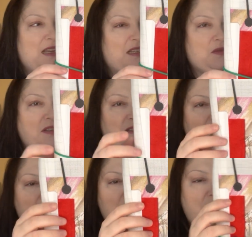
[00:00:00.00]
So I
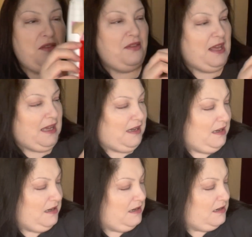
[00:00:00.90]
don't
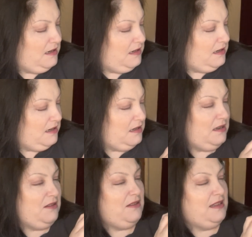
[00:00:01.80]
think
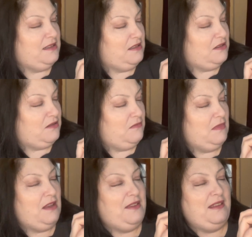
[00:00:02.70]
this is,
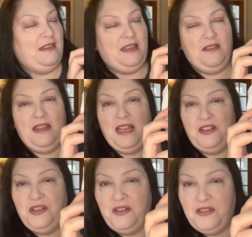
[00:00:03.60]
I think the
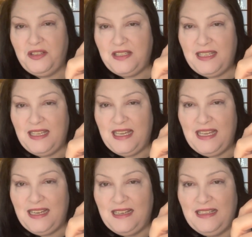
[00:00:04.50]
edge you can just see
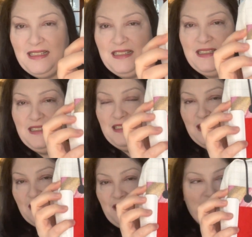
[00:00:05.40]
here. So it